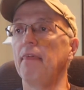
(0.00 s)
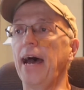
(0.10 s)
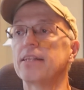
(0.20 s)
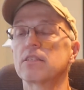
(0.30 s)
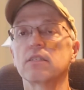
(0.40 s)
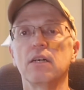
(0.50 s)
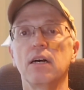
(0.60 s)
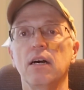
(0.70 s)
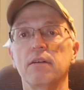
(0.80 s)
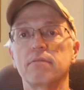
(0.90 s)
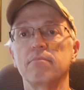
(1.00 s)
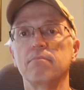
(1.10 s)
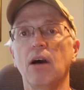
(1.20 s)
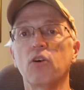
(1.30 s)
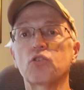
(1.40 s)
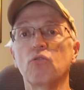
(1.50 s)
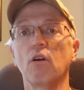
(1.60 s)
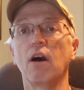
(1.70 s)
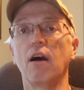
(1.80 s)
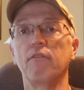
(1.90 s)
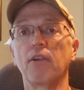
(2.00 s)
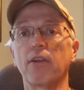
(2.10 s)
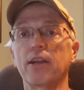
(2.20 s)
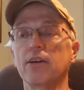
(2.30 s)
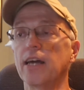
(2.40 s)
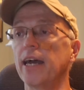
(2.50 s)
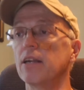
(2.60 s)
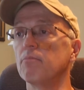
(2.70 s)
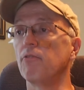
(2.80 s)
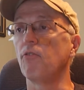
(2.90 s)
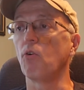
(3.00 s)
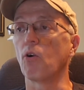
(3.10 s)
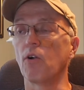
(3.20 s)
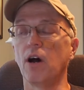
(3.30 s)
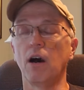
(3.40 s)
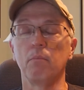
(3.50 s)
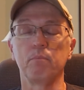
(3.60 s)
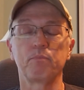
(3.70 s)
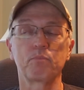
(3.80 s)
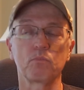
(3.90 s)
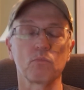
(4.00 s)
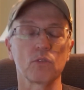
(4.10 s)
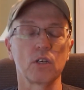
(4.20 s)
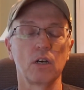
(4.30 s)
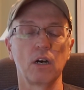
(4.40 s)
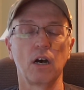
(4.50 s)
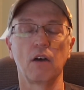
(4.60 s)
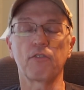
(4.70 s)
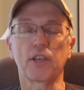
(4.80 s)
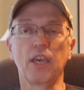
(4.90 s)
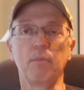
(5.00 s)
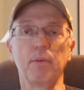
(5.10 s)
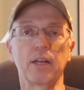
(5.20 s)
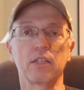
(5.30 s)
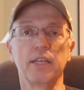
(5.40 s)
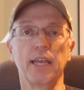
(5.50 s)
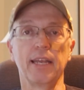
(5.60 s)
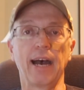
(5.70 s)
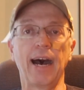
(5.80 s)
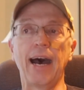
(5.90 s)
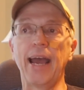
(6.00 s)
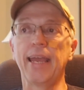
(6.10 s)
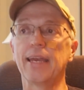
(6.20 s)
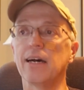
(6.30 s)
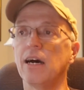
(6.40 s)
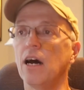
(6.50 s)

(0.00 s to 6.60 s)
that's also a very good item for keeping clean. I